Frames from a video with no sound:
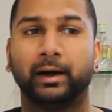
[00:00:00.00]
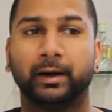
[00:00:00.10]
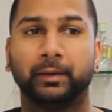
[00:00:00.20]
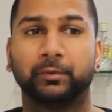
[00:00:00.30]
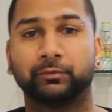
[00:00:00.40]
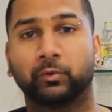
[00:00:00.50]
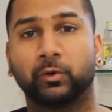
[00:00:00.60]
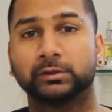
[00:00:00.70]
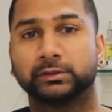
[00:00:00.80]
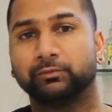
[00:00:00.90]
Uh, but of
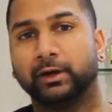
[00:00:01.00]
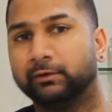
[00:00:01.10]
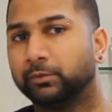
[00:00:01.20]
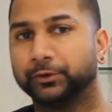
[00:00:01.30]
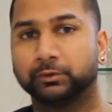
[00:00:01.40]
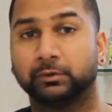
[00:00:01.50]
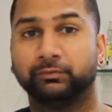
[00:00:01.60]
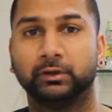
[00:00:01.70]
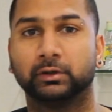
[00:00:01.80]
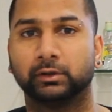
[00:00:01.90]
course, if you have multiple
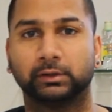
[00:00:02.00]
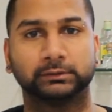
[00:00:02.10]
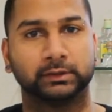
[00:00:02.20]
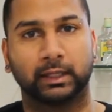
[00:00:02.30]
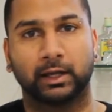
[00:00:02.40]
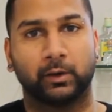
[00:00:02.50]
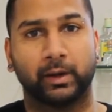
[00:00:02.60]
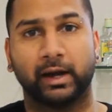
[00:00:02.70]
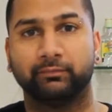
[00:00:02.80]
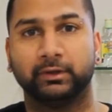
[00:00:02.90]
vehicles, like
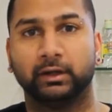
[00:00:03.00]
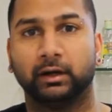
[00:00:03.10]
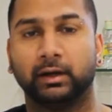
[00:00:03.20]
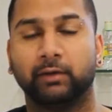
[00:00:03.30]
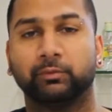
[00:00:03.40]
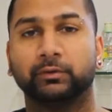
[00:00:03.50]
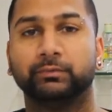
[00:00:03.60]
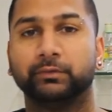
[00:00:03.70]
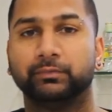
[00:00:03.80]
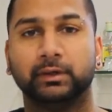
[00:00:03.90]
I have the uh,
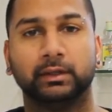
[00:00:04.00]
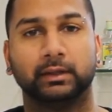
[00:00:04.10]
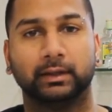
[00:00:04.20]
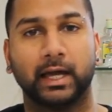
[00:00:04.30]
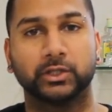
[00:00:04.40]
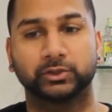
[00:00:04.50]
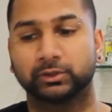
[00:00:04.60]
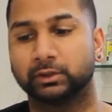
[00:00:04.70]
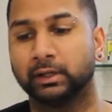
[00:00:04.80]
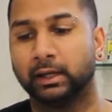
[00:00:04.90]
F-150 and the
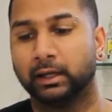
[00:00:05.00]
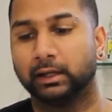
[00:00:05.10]
Lancer,